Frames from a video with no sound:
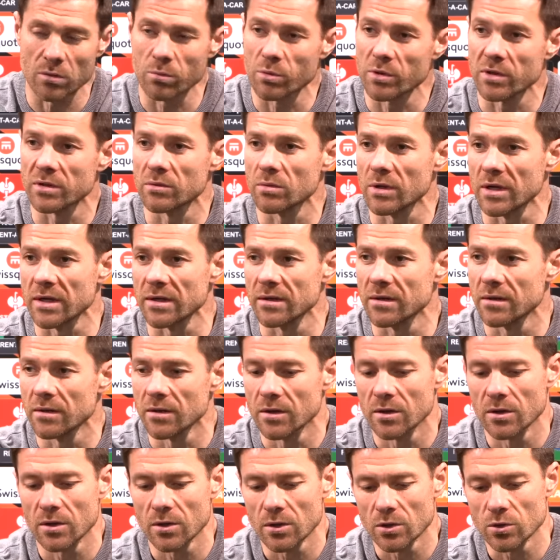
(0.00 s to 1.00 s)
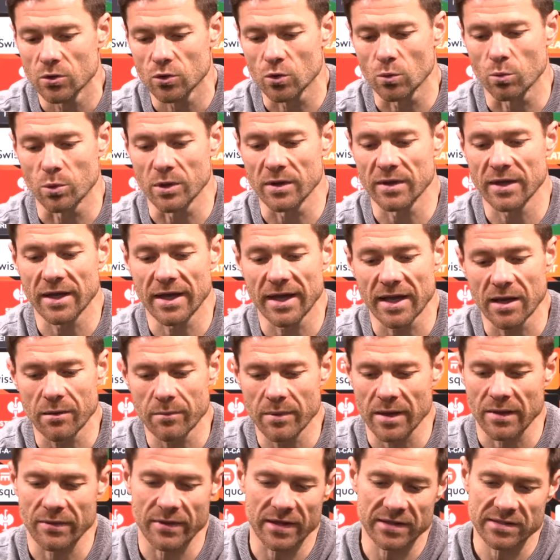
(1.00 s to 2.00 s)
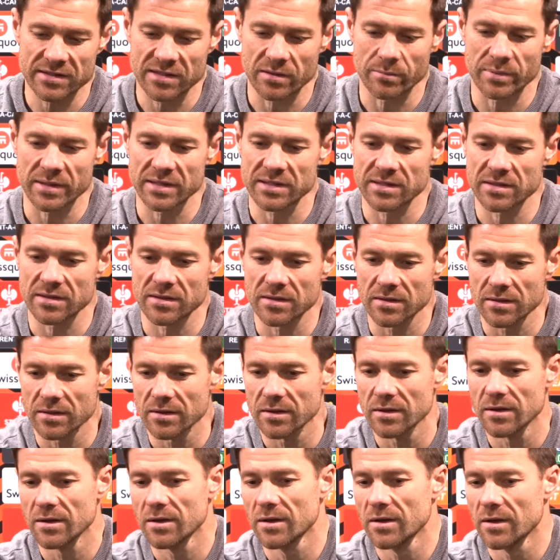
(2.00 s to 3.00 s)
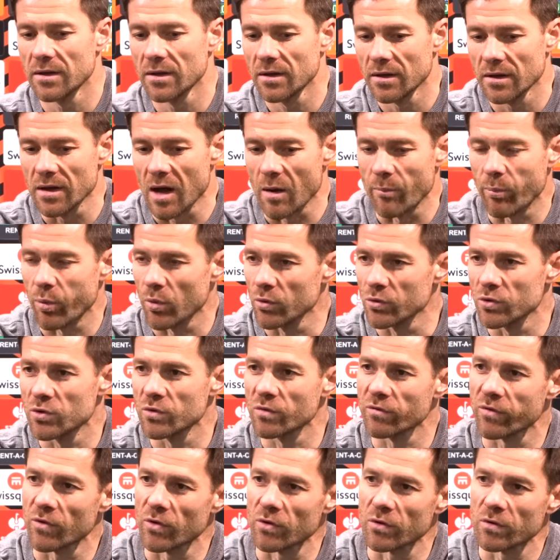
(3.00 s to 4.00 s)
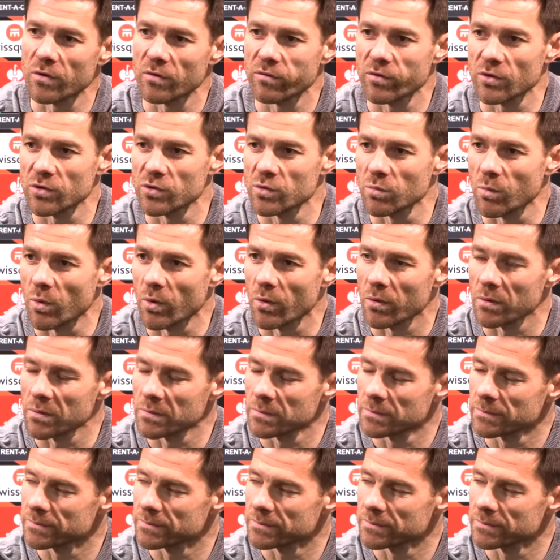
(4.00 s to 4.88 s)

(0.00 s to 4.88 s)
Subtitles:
We try to win the game, and that's the best approach for tomorrow.